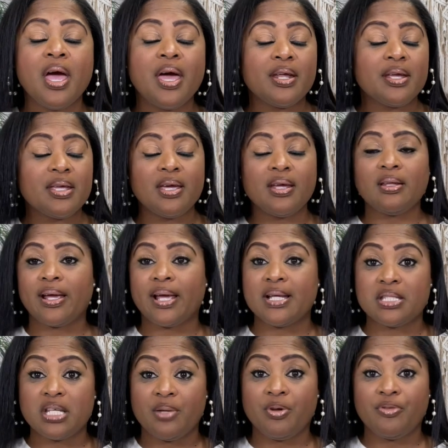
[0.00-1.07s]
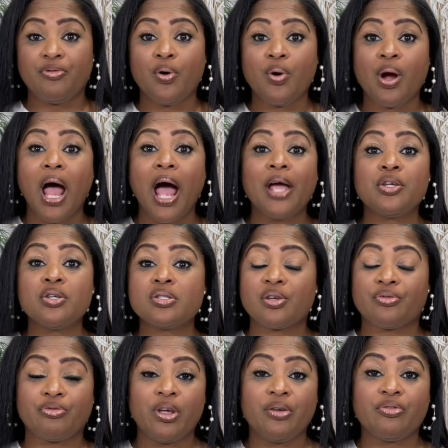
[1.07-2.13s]
and again like i said before i used
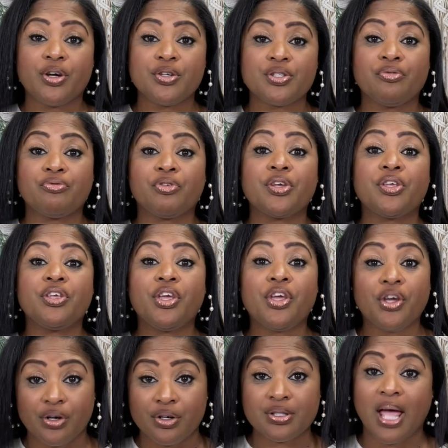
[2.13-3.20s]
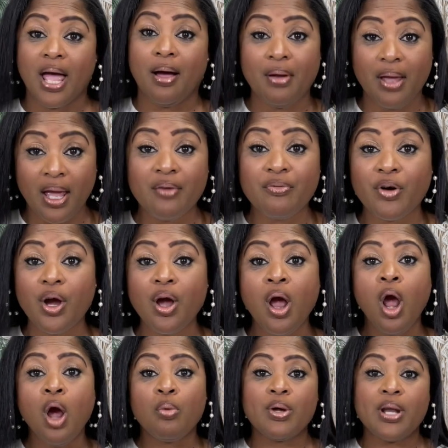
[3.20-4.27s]
the free version for years however
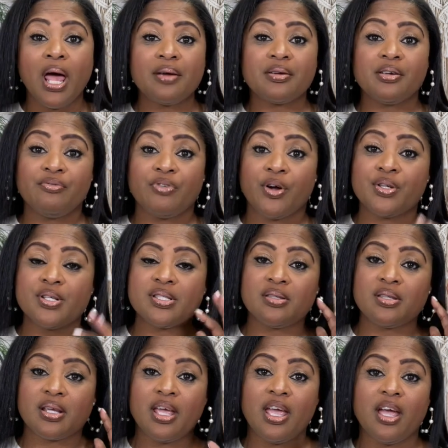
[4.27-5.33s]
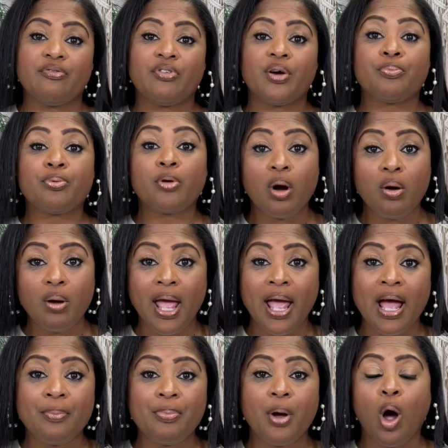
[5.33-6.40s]
when i converted to the canva pro
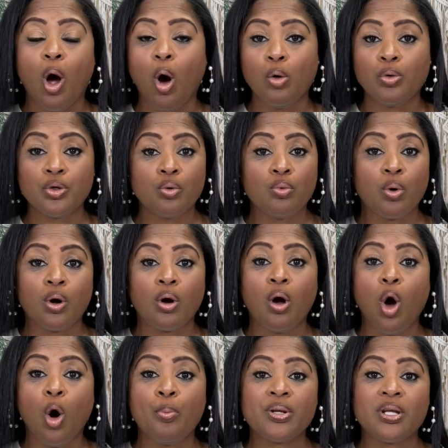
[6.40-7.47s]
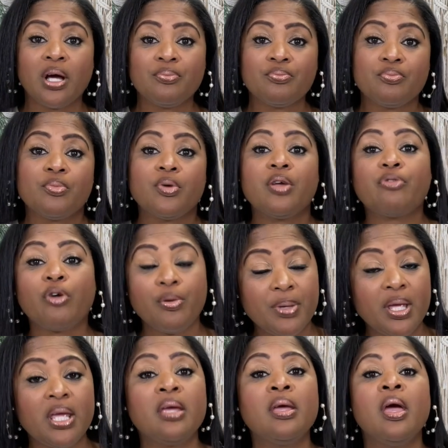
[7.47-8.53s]
app a whole new world opened up for
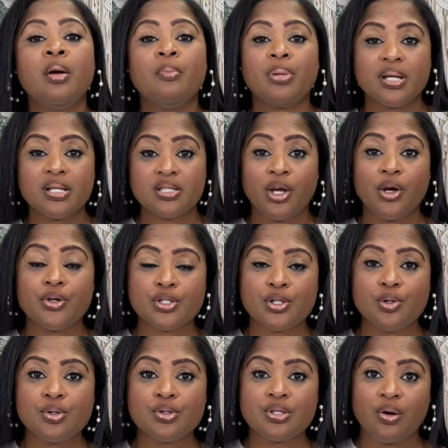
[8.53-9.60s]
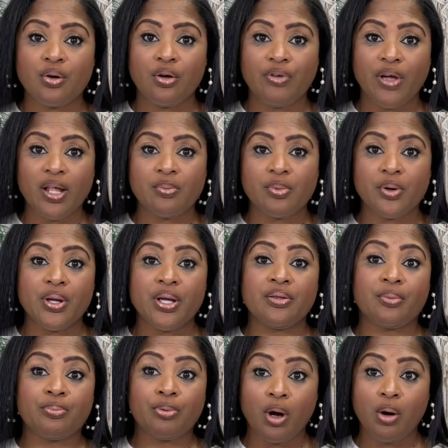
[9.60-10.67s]
me because there are tools that are available in
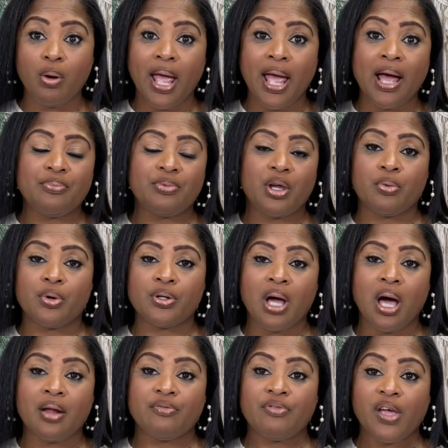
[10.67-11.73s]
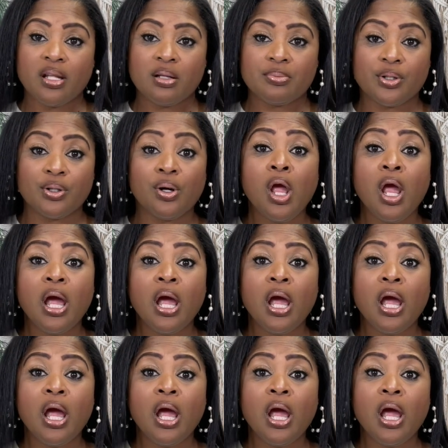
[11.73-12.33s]
the pro app that were not available